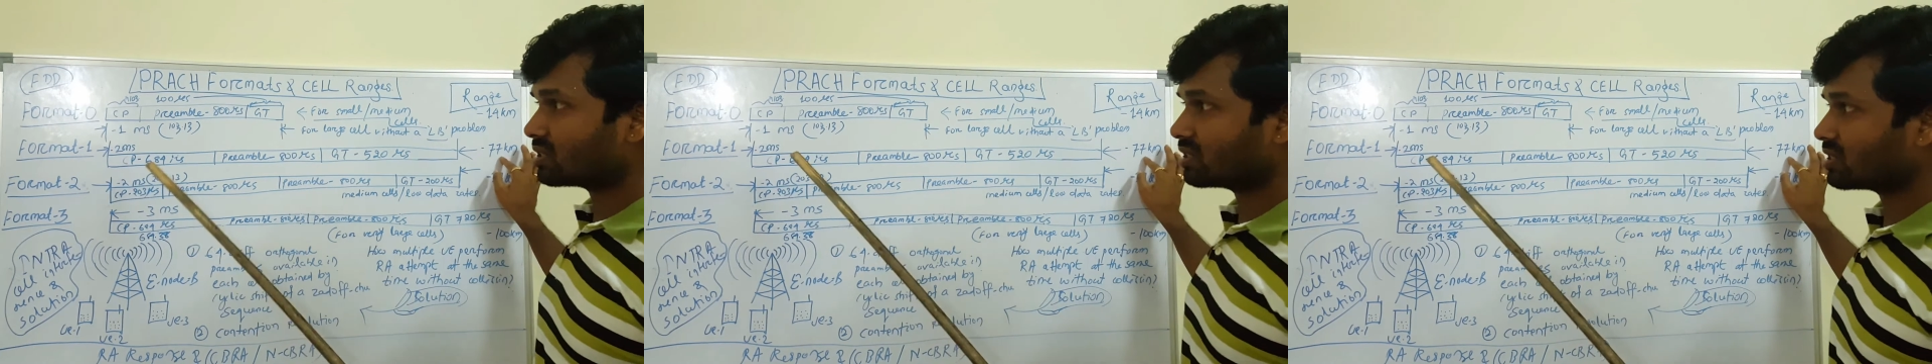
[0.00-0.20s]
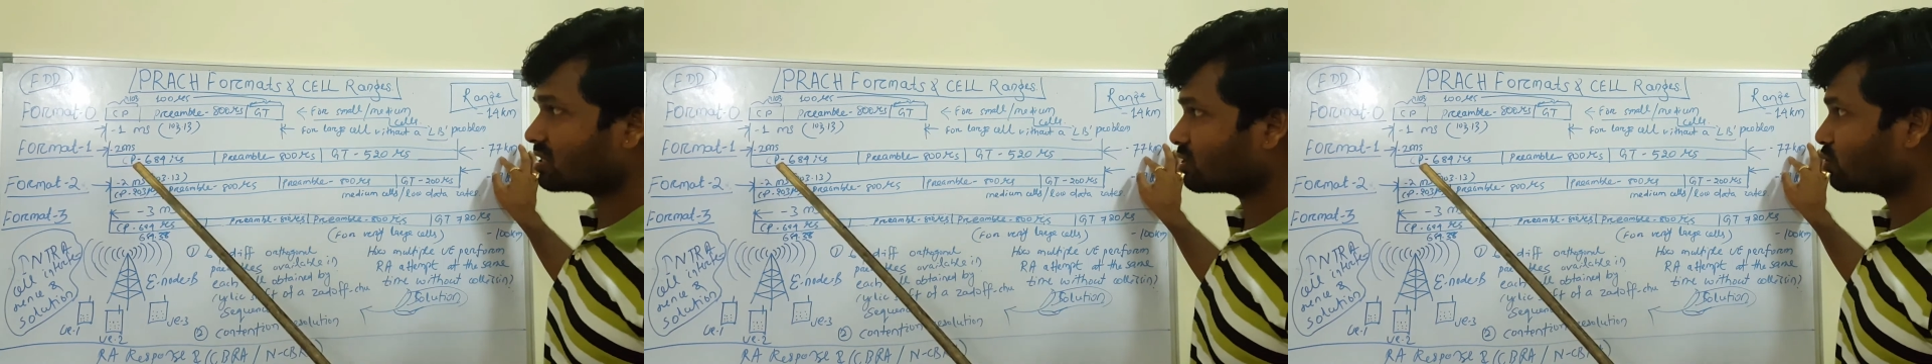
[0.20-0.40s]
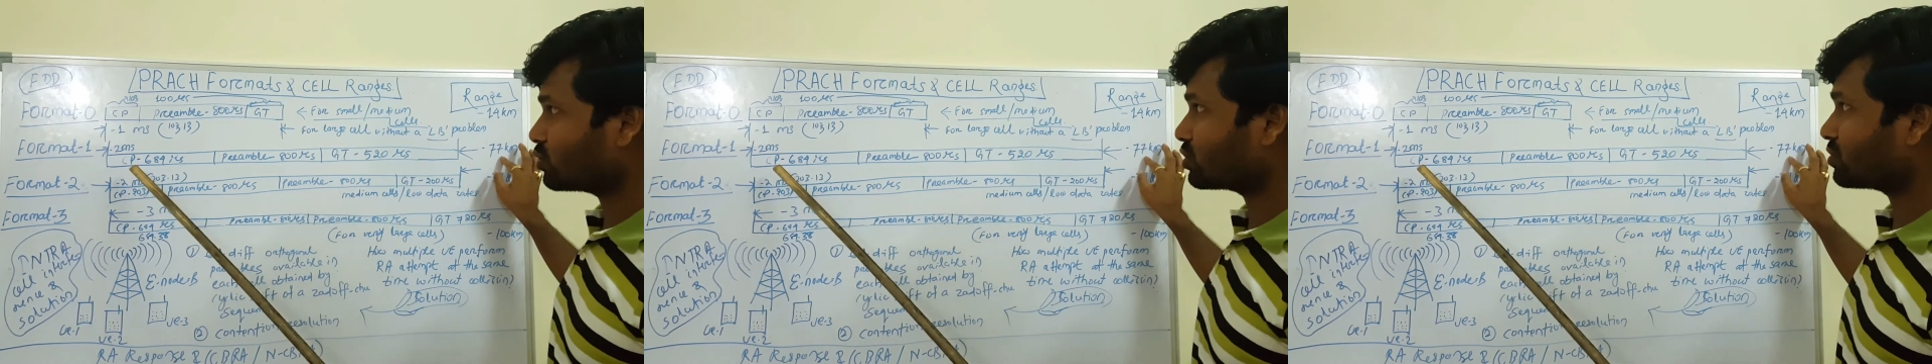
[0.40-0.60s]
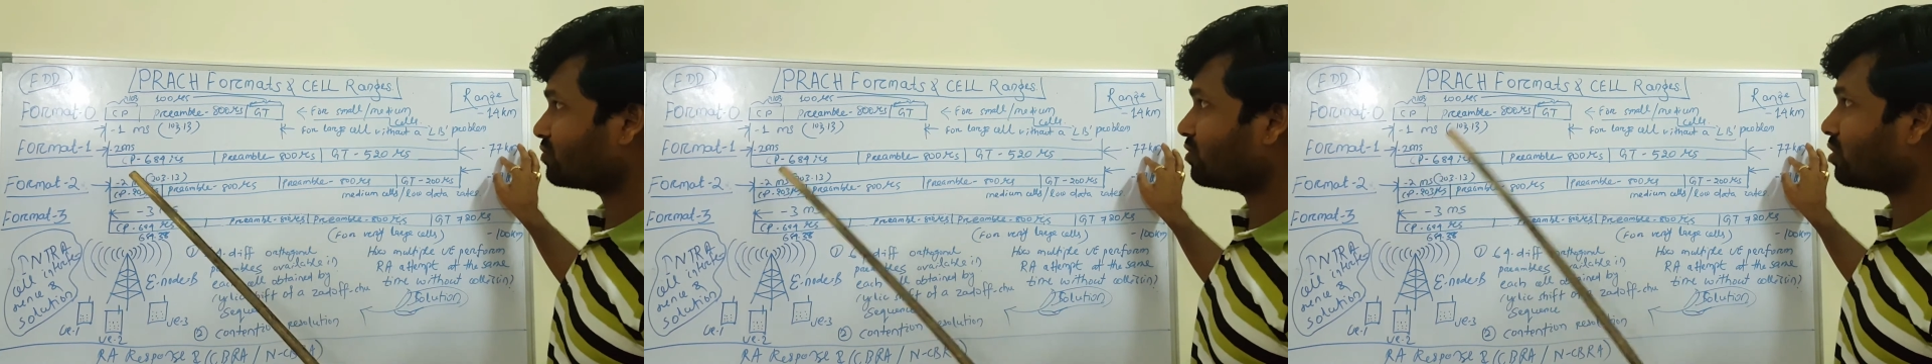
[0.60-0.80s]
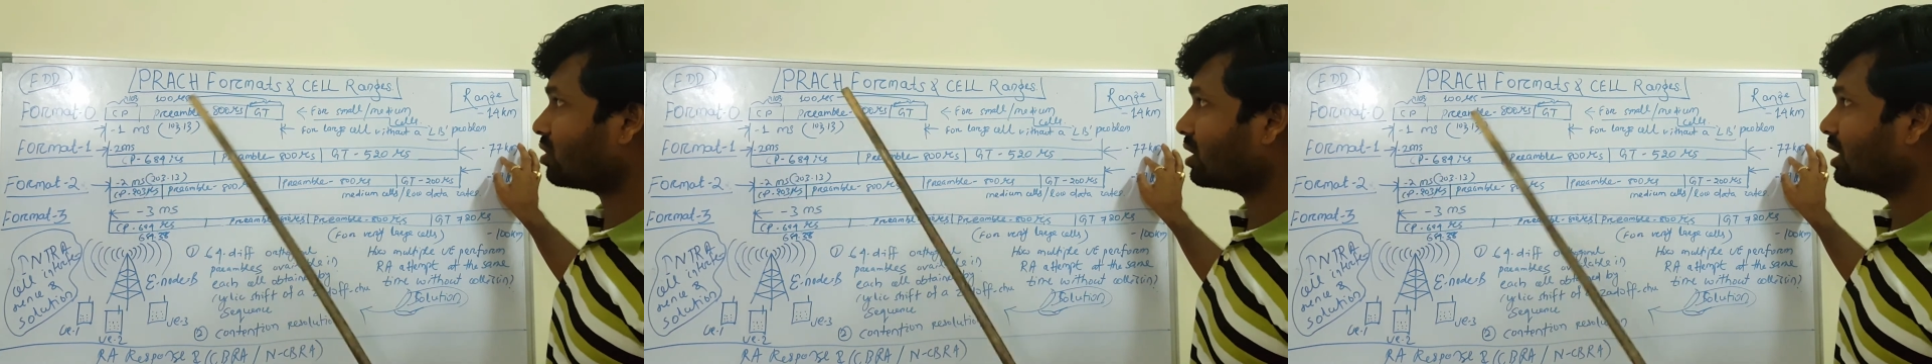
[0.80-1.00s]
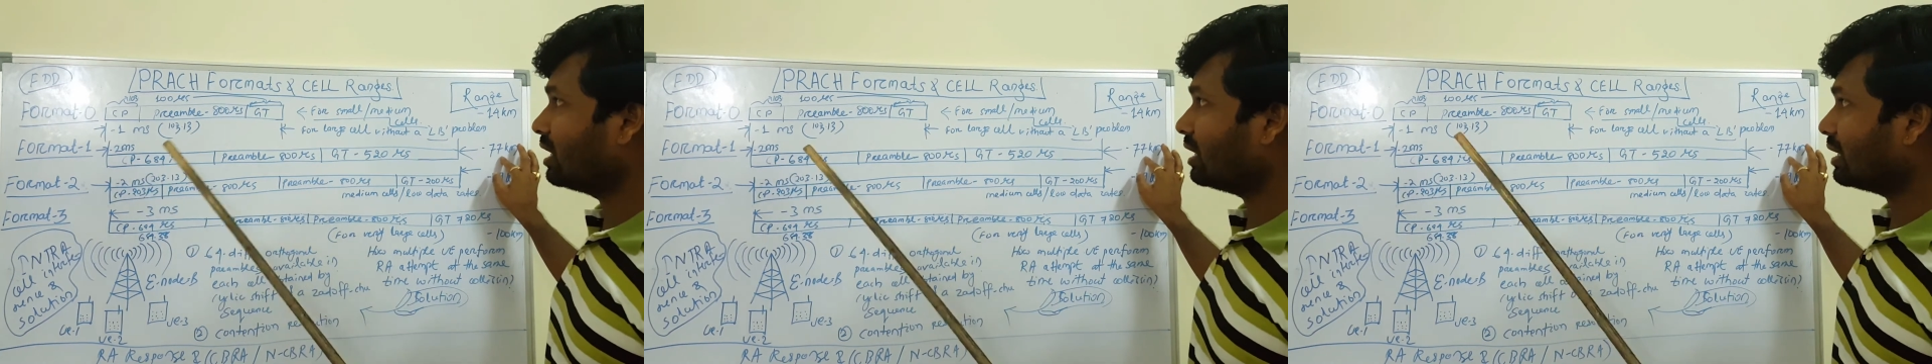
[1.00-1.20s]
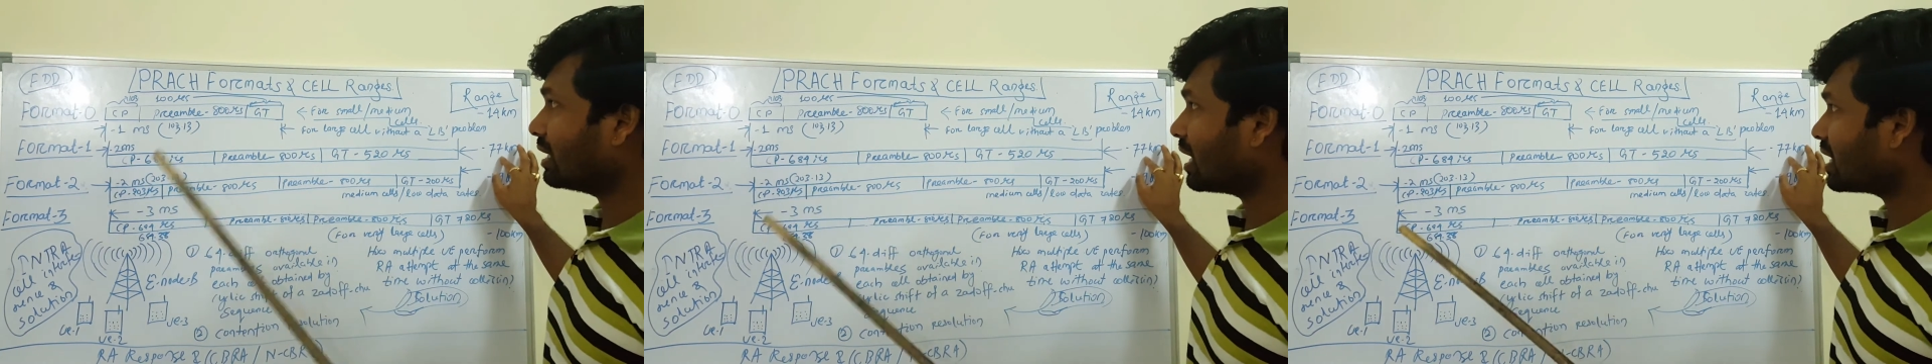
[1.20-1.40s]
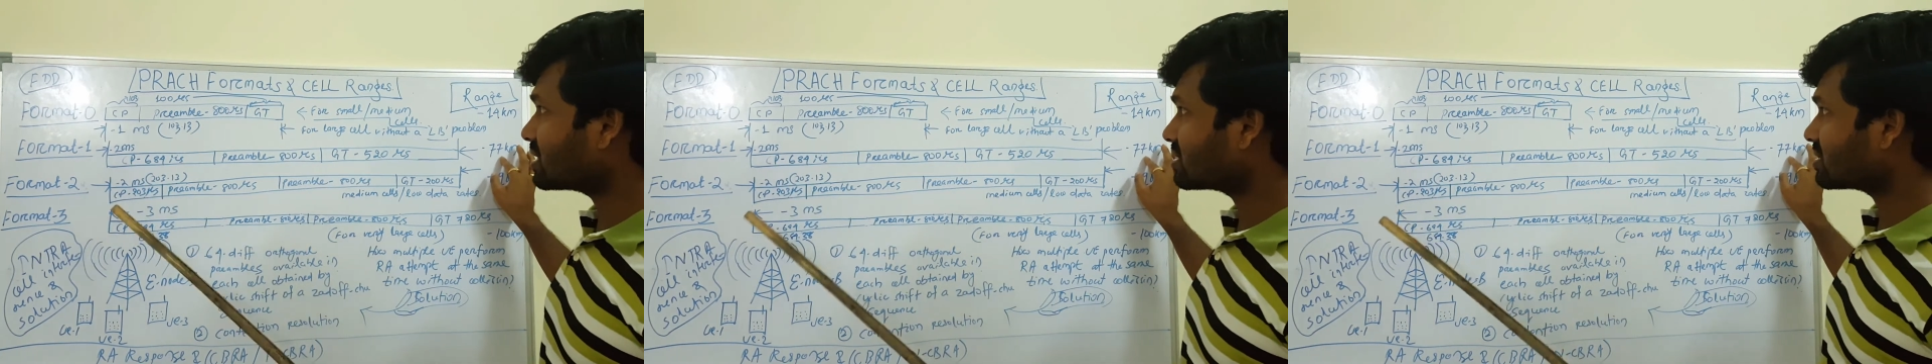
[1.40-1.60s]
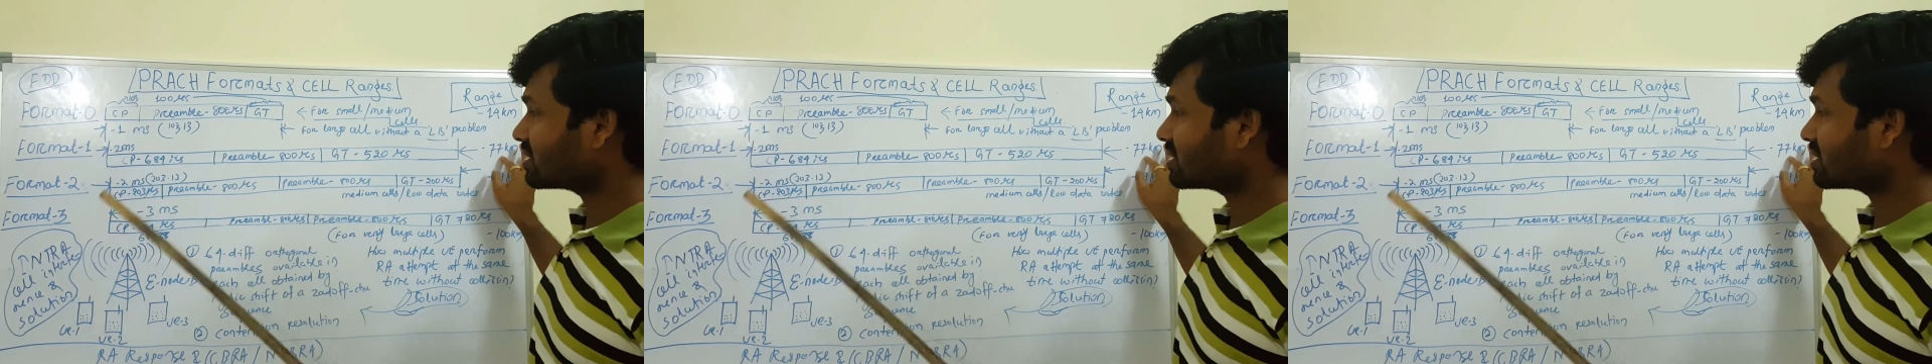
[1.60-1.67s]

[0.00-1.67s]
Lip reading: This is used for large